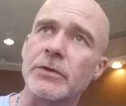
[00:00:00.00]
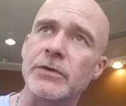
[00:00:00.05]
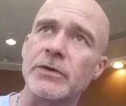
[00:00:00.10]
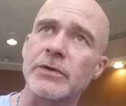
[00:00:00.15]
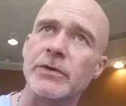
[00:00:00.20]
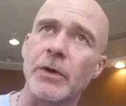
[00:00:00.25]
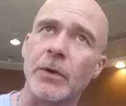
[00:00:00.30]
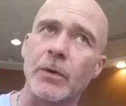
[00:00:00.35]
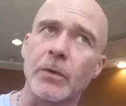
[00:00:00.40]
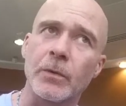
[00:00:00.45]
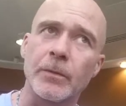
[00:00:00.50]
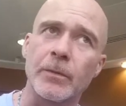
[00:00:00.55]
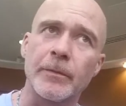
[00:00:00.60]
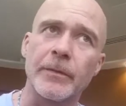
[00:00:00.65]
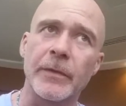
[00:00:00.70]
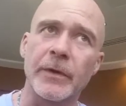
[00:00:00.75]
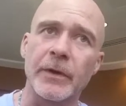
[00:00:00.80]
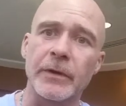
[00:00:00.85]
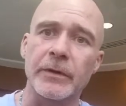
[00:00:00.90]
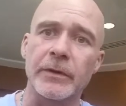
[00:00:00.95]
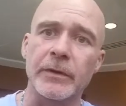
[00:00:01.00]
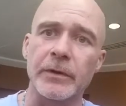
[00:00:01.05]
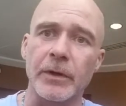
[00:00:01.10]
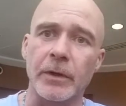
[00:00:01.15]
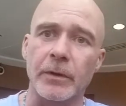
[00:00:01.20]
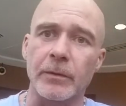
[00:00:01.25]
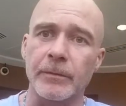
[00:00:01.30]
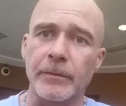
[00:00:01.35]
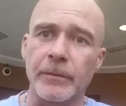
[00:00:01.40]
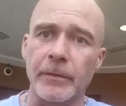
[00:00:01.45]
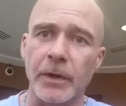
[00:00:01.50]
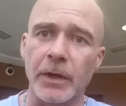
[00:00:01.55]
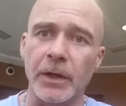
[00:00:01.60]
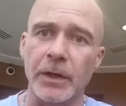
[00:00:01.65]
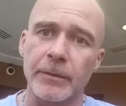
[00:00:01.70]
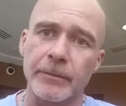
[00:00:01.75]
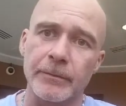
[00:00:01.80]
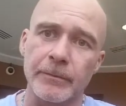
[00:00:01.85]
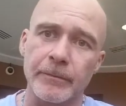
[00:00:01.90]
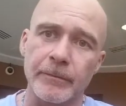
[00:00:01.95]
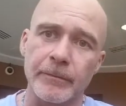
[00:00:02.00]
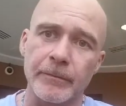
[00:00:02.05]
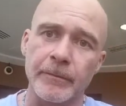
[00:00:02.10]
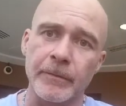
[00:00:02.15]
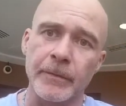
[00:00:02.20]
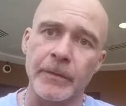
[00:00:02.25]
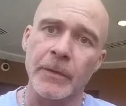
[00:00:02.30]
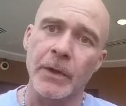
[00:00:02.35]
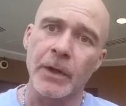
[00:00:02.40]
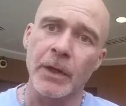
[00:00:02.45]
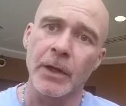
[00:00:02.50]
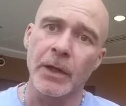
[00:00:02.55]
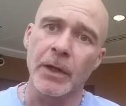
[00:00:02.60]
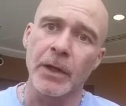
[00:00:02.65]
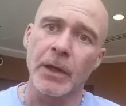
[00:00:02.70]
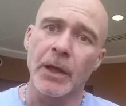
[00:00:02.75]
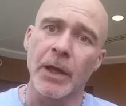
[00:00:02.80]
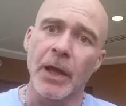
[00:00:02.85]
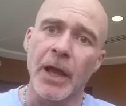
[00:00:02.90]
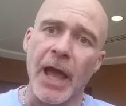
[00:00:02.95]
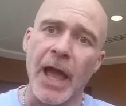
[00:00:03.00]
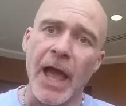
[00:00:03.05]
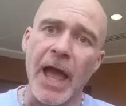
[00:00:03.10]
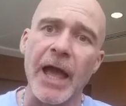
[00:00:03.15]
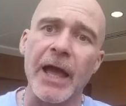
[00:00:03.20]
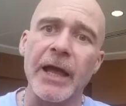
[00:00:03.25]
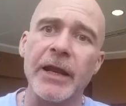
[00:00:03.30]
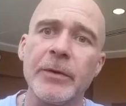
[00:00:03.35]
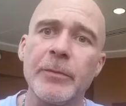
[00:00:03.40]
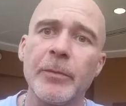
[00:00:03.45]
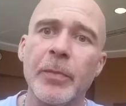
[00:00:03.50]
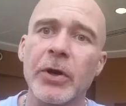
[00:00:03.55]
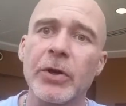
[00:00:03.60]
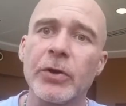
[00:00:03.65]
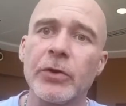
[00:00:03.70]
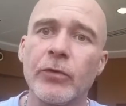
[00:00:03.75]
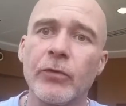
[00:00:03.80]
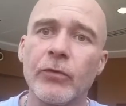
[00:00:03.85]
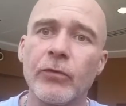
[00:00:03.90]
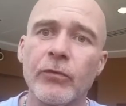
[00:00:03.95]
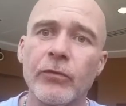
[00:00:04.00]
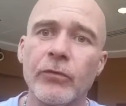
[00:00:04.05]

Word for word: So, uh, you know, um, anybody who